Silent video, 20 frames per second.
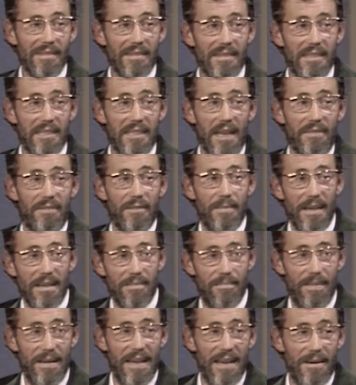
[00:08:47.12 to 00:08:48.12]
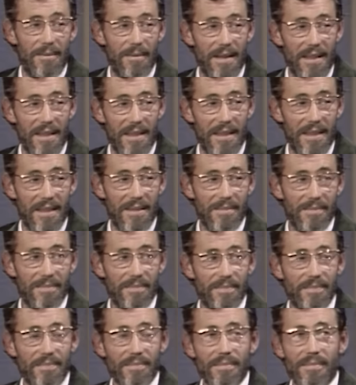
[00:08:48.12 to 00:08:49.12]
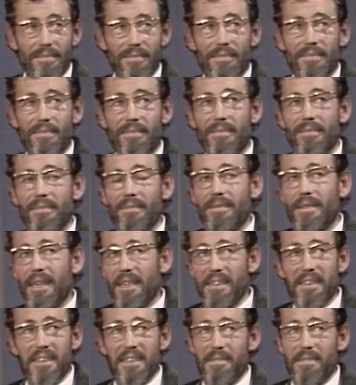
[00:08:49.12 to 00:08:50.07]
Stuff you make beer with. Yes. Doesn't